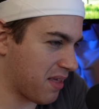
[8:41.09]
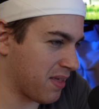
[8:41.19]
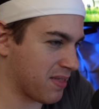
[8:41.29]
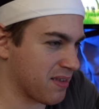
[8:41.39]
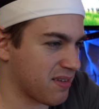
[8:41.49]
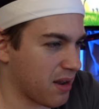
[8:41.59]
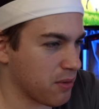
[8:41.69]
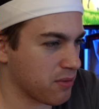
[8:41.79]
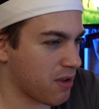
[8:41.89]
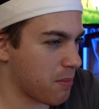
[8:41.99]
that like the
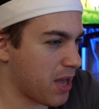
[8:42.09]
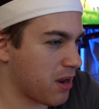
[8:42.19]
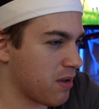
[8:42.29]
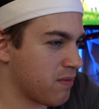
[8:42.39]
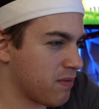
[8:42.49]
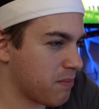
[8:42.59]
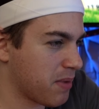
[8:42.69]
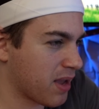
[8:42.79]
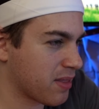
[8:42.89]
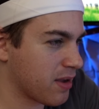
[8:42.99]
Sentinels come out of
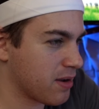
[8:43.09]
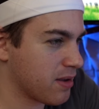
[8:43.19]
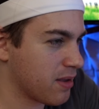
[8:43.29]
back there?